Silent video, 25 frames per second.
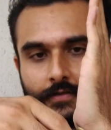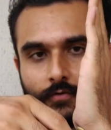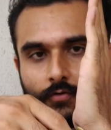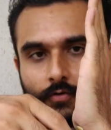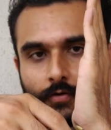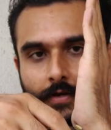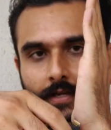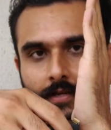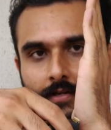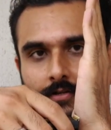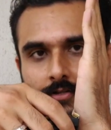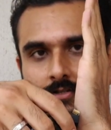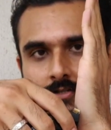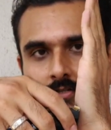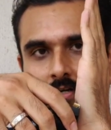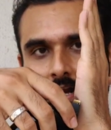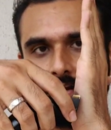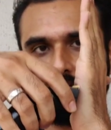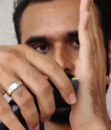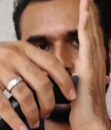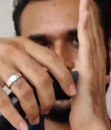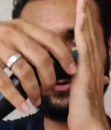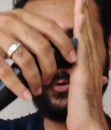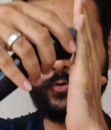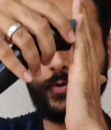okay?
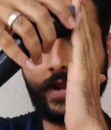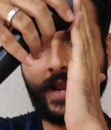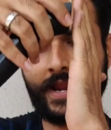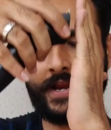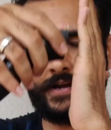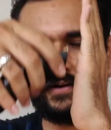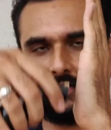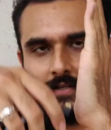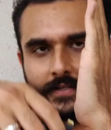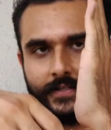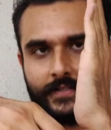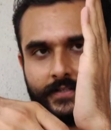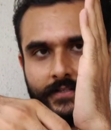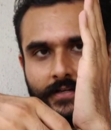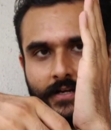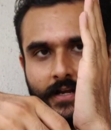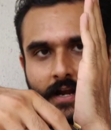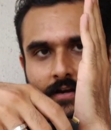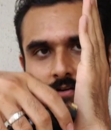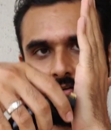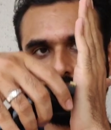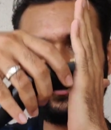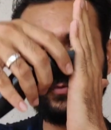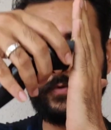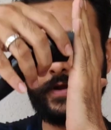Start to end,
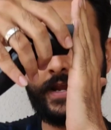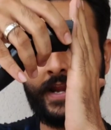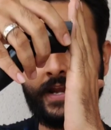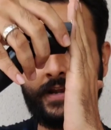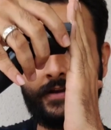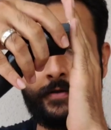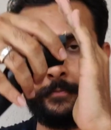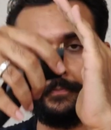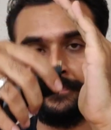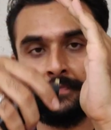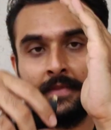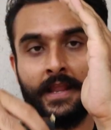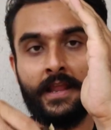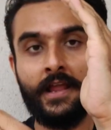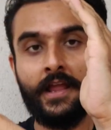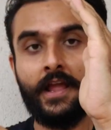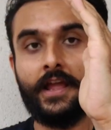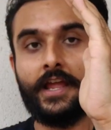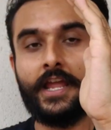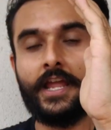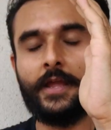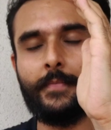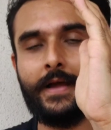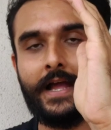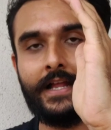start to
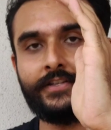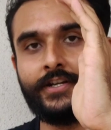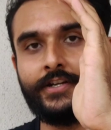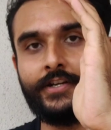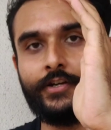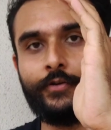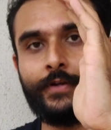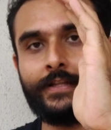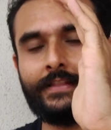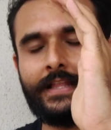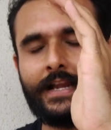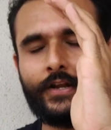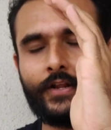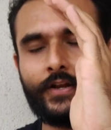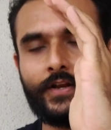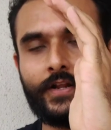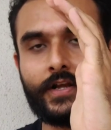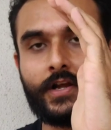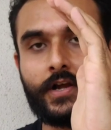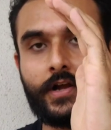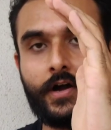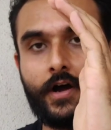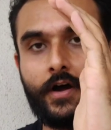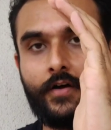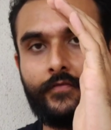end. Imagine doing that on
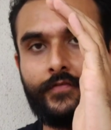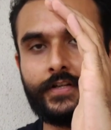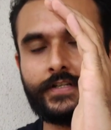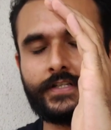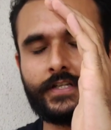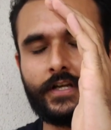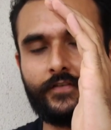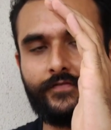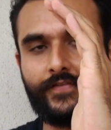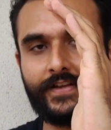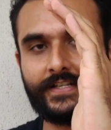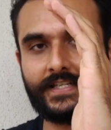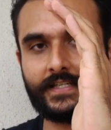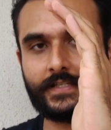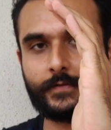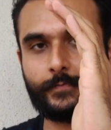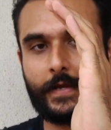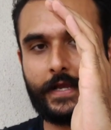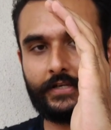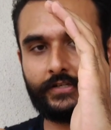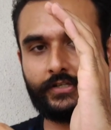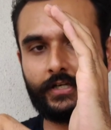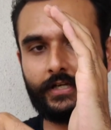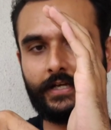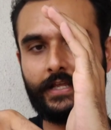a curved surface
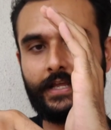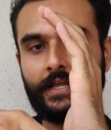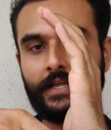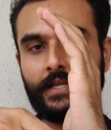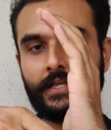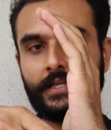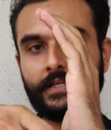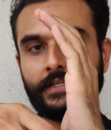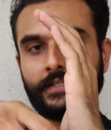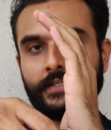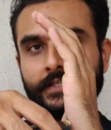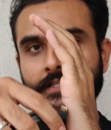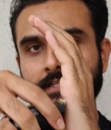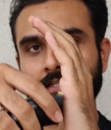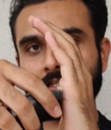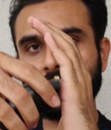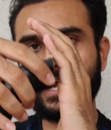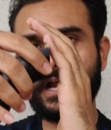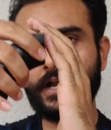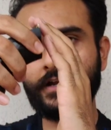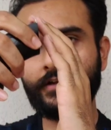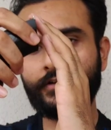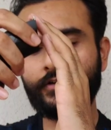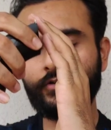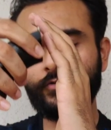especially.
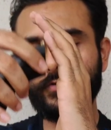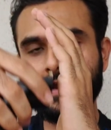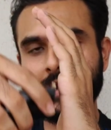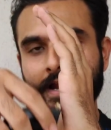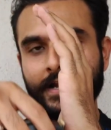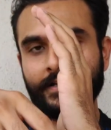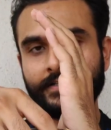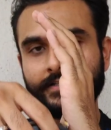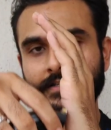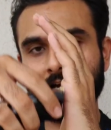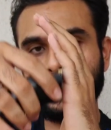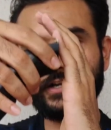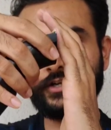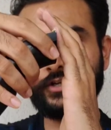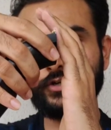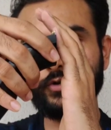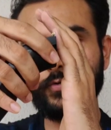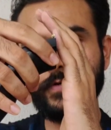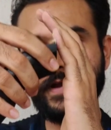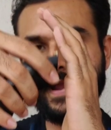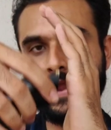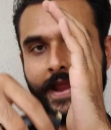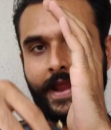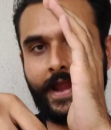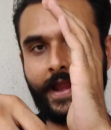Start to
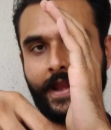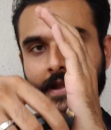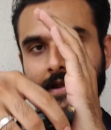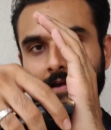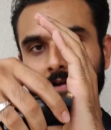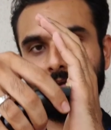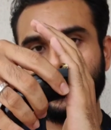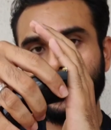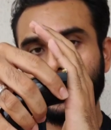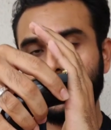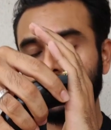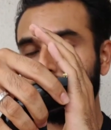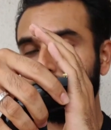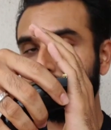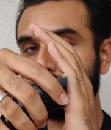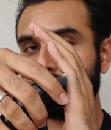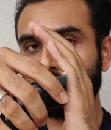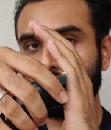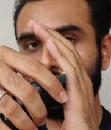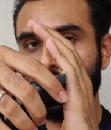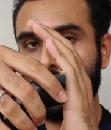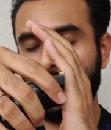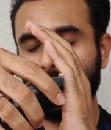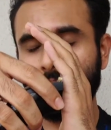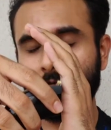end, and it's
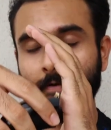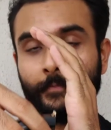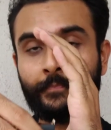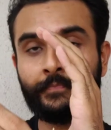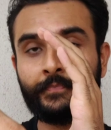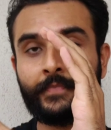gone.